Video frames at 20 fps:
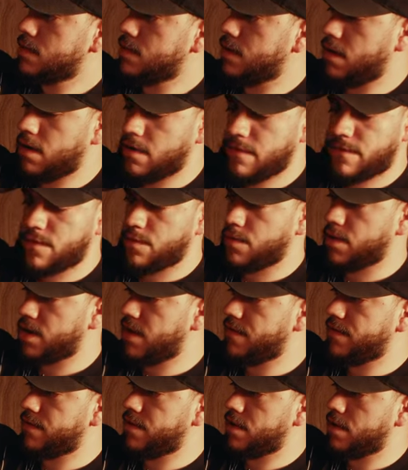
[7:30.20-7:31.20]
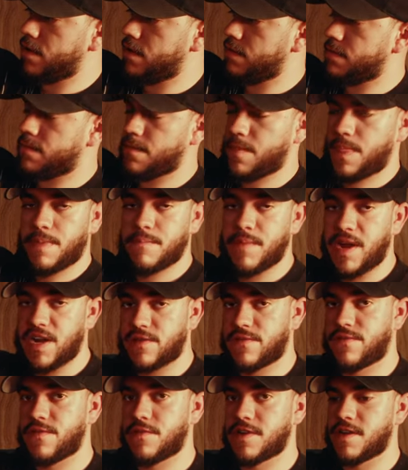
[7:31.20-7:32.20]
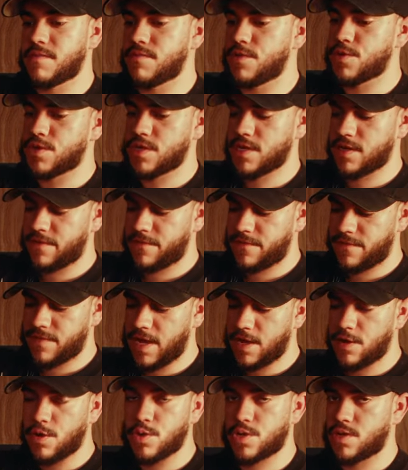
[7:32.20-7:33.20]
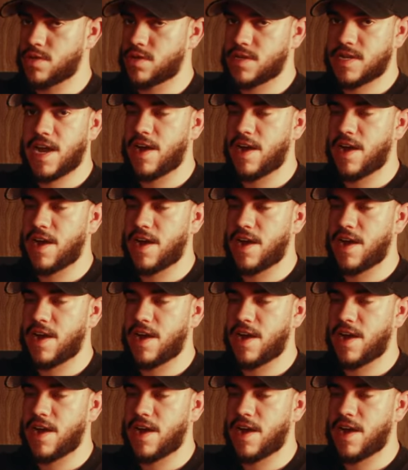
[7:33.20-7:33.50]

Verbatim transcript: um, for whatever microphone I'm using that goes onto the